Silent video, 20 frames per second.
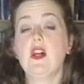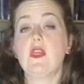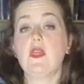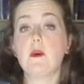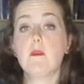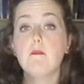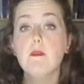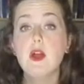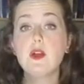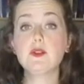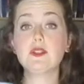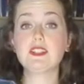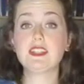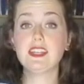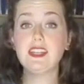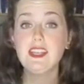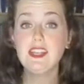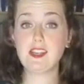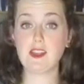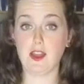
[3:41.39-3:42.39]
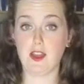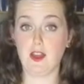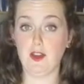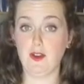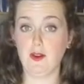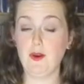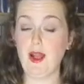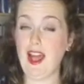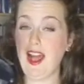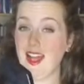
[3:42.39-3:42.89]
The most
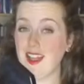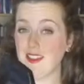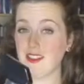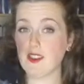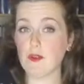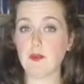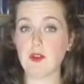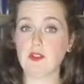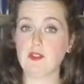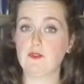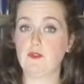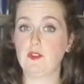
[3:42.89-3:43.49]
eco and the most